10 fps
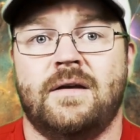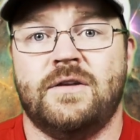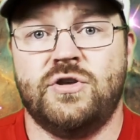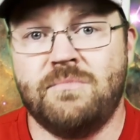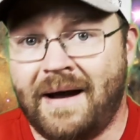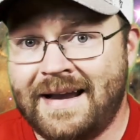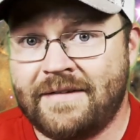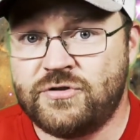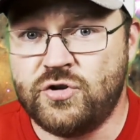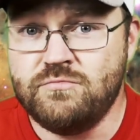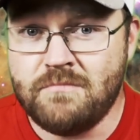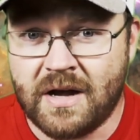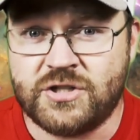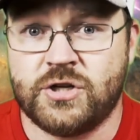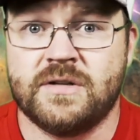you might have too
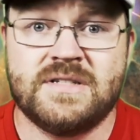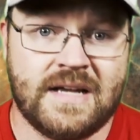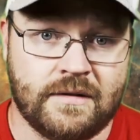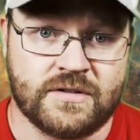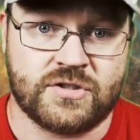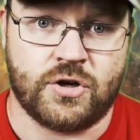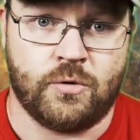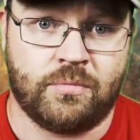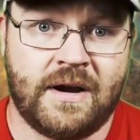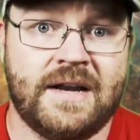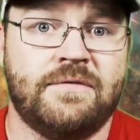much telescope, right?